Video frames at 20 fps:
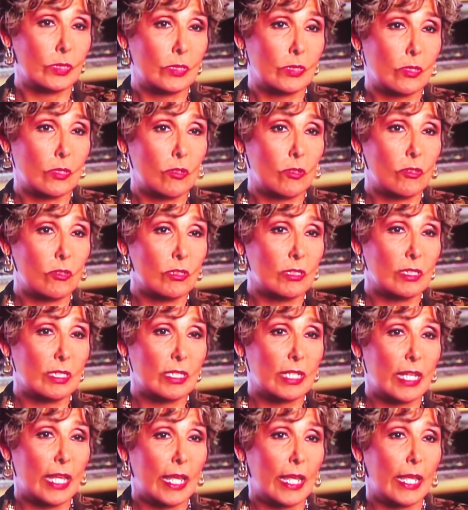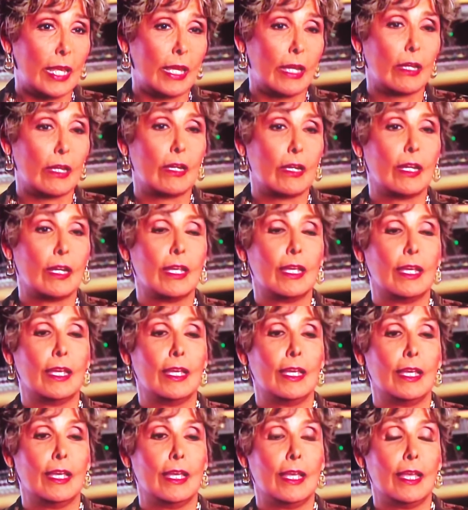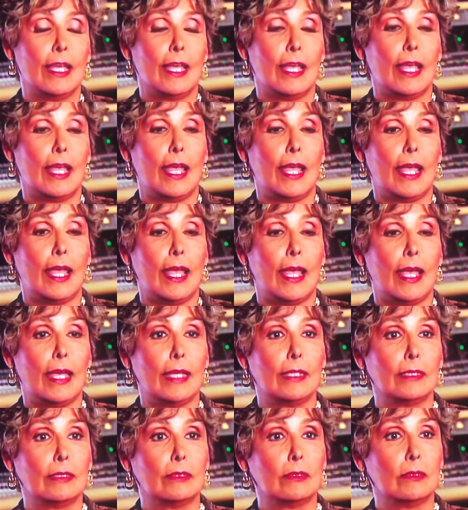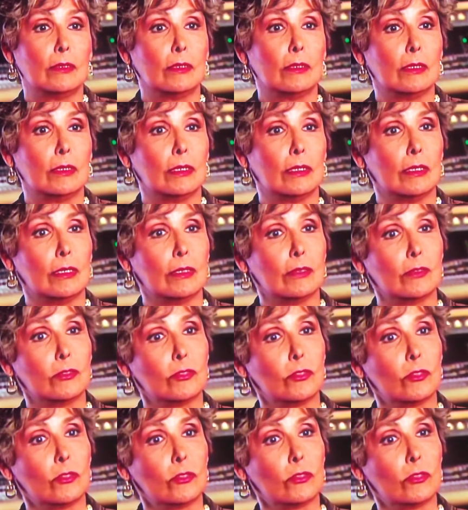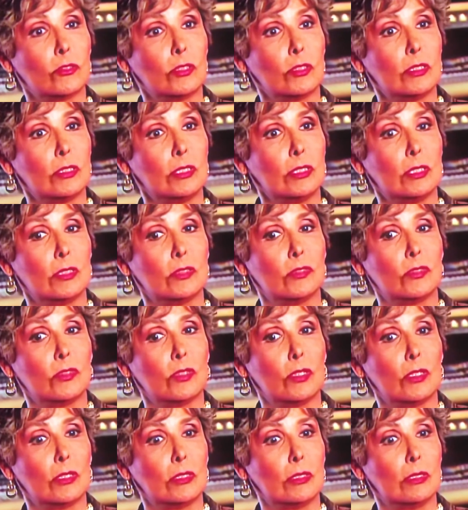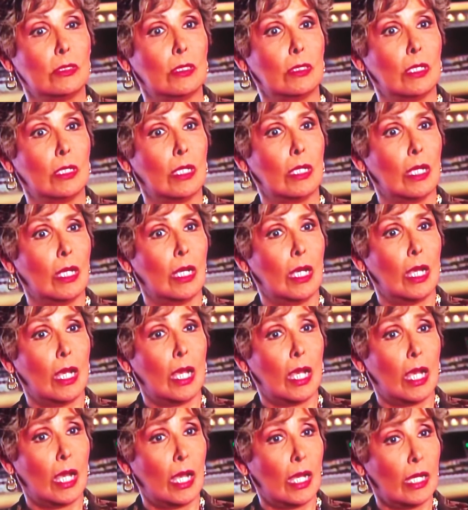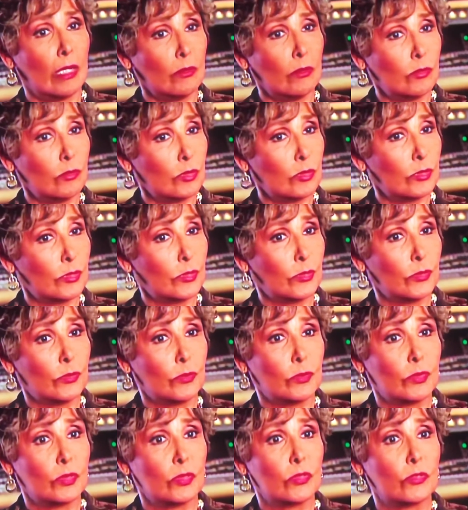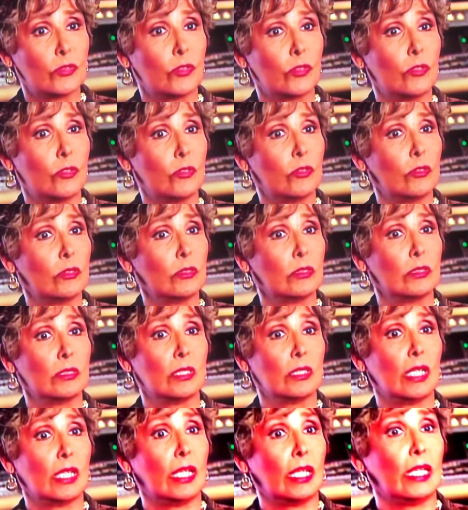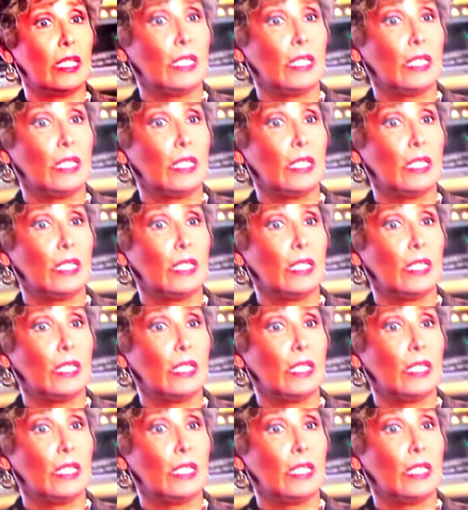a big time, and she had to work so hard to find a new job. She had to write to some high-ranked authorities just to secure a new job, which was not very easy for